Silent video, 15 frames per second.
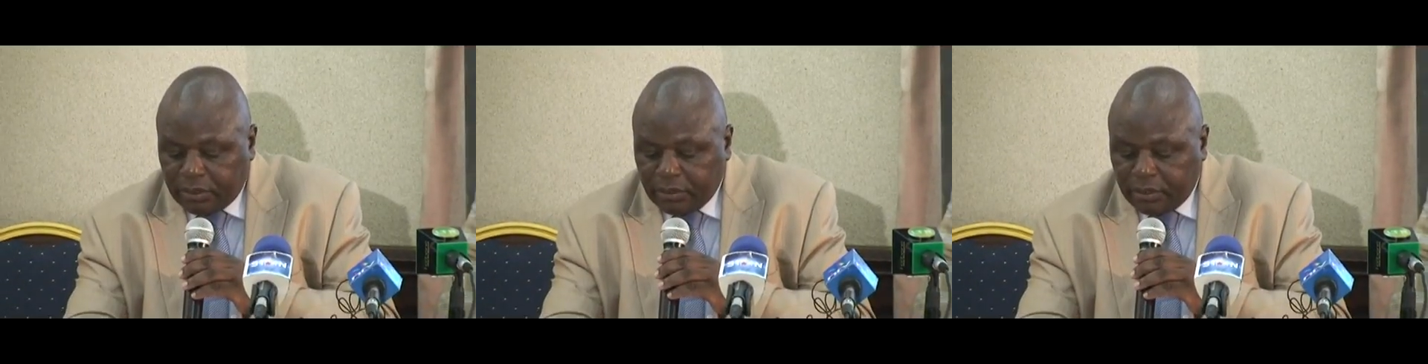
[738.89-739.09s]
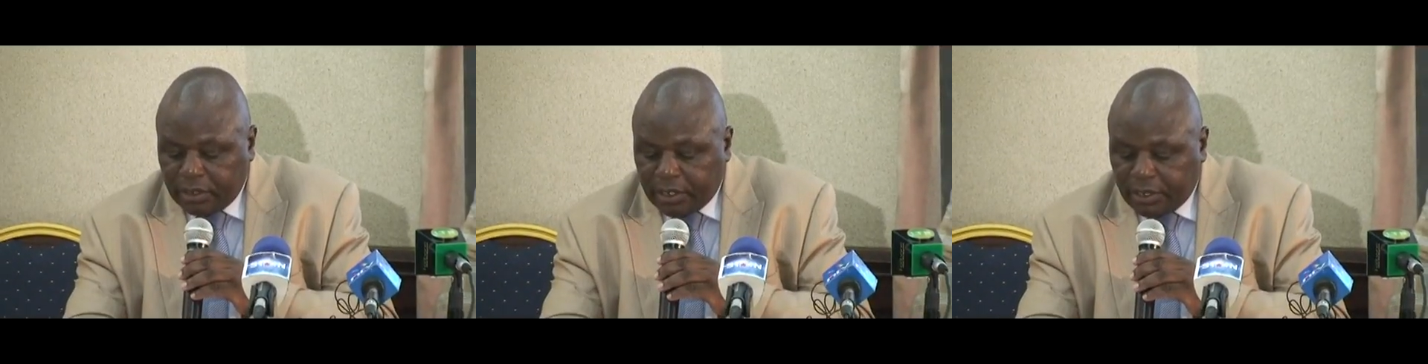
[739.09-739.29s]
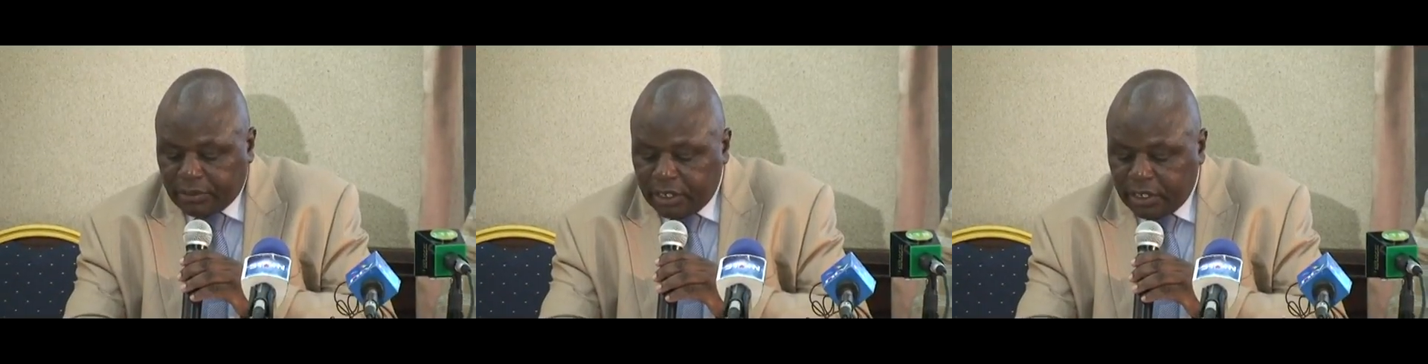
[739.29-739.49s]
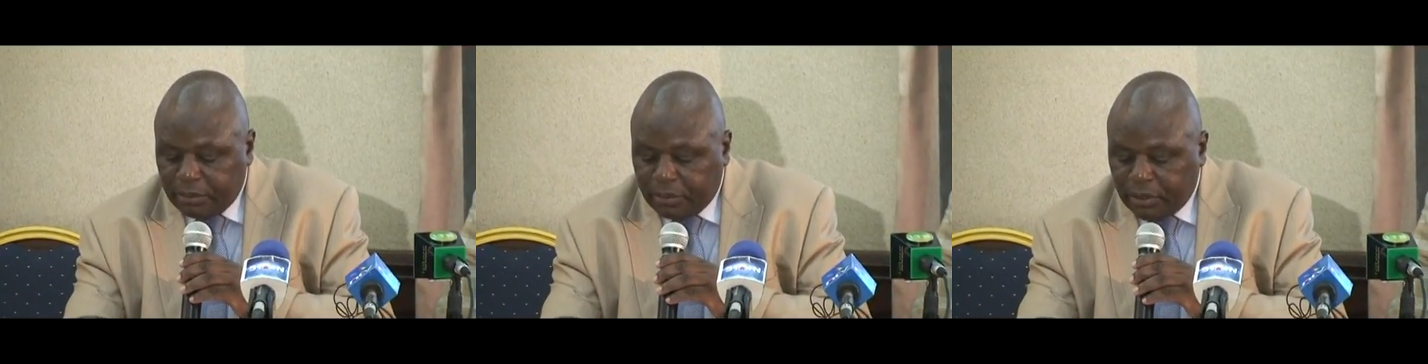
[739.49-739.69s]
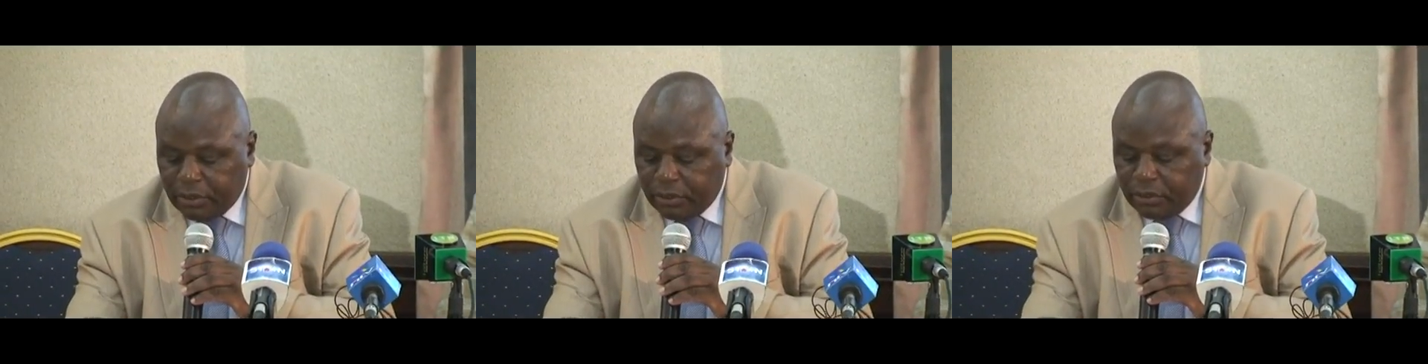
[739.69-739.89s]
during the rainy
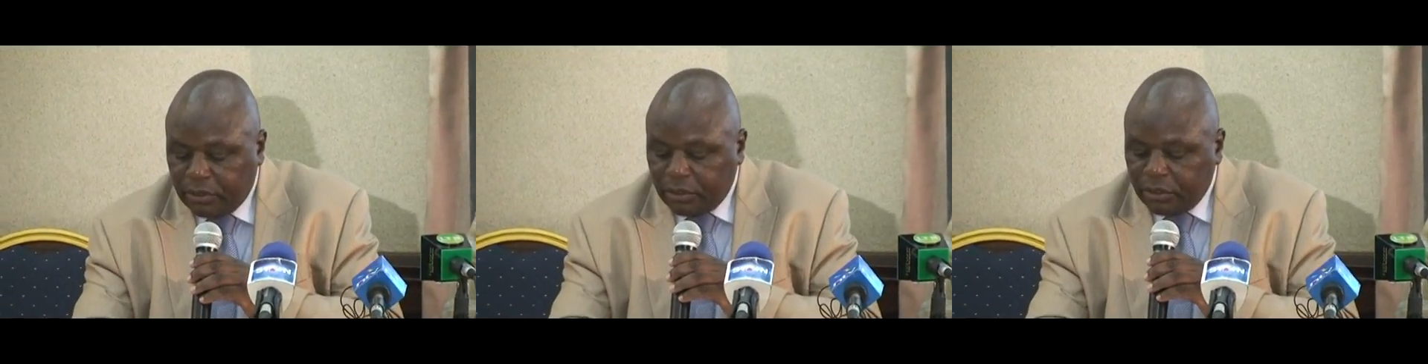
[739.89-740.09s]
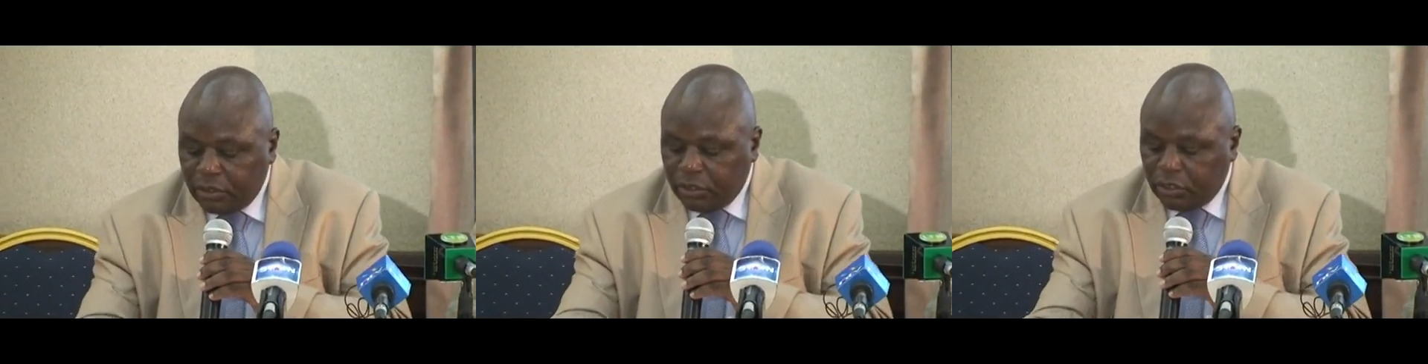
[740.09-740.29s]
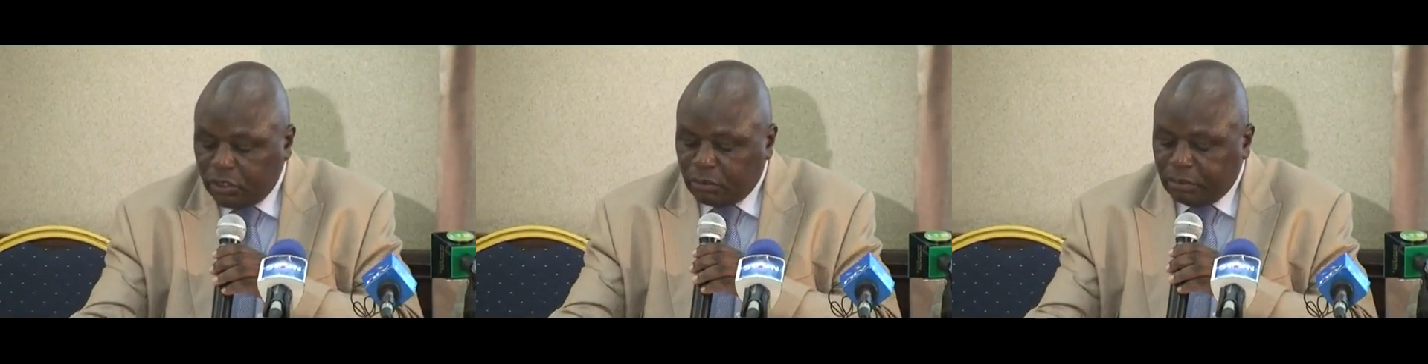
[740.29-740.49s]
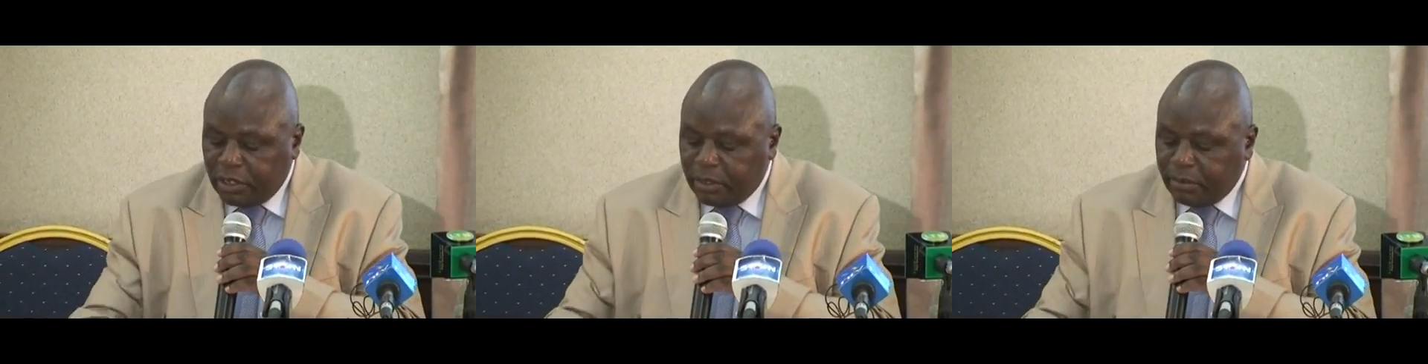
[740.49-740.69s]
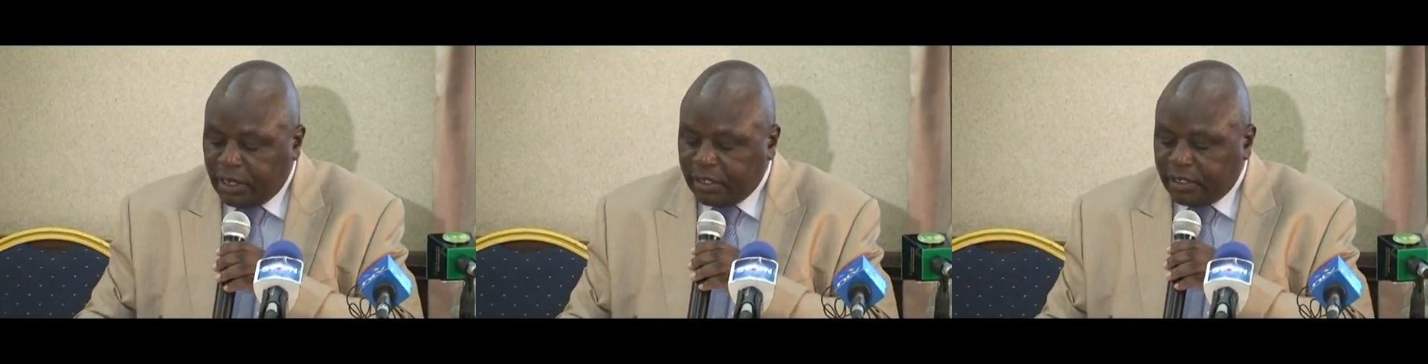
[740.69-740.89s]
period to
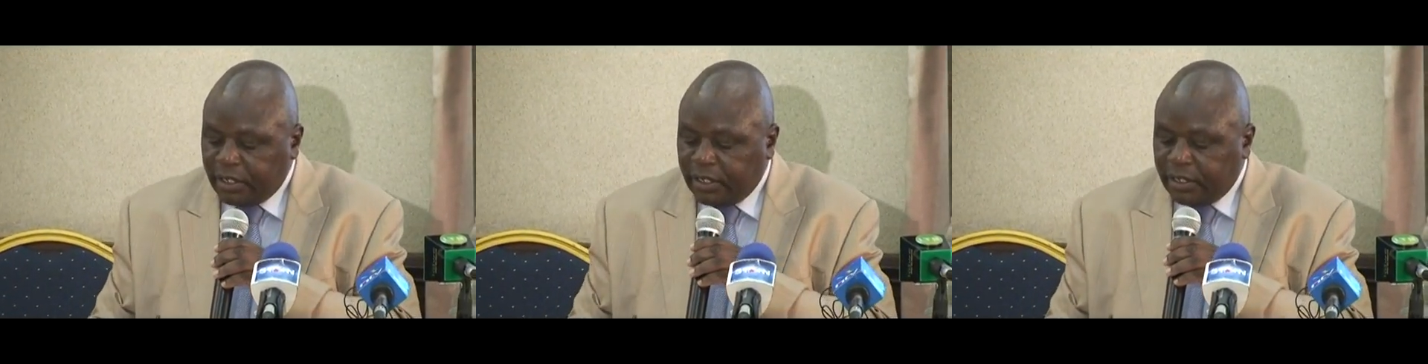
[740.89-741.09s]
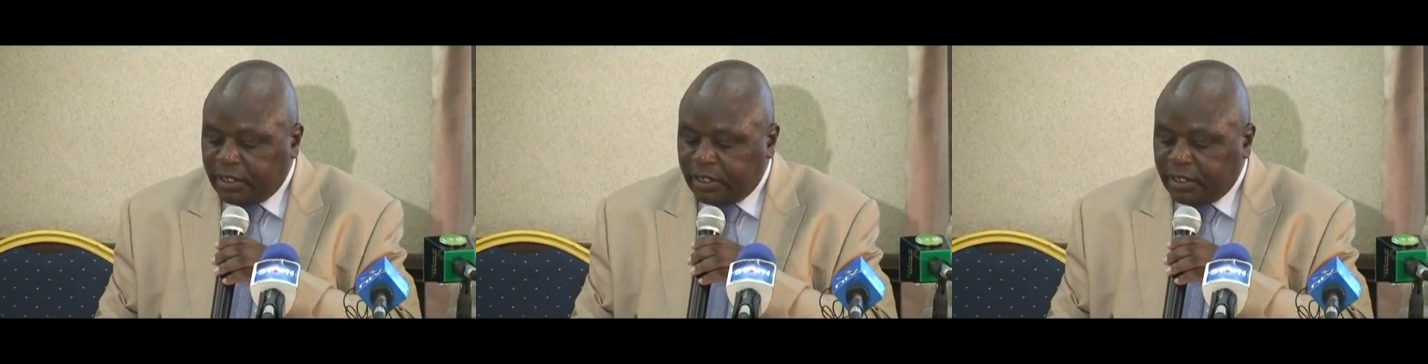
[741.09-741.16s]
minimize